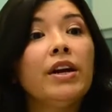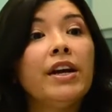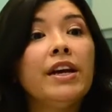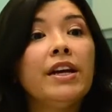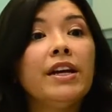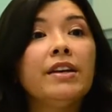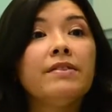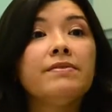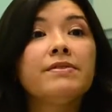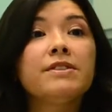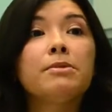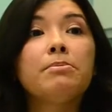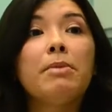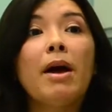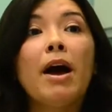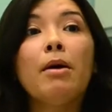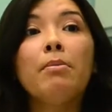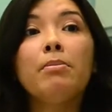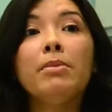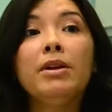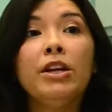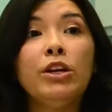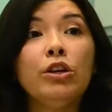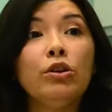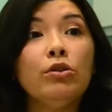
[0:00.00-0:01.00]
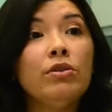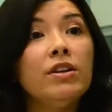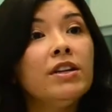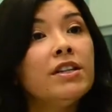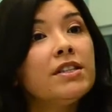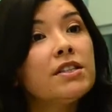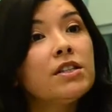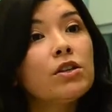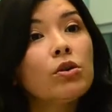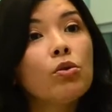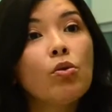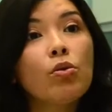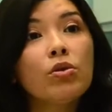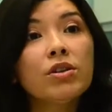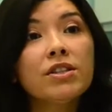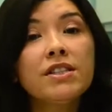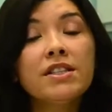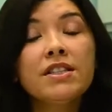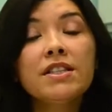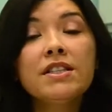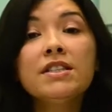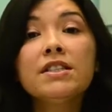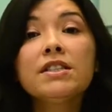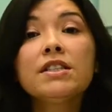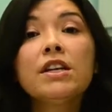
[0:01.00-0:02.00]
it gives them how many units the course
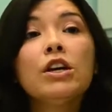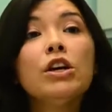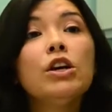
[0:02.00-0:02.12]
is,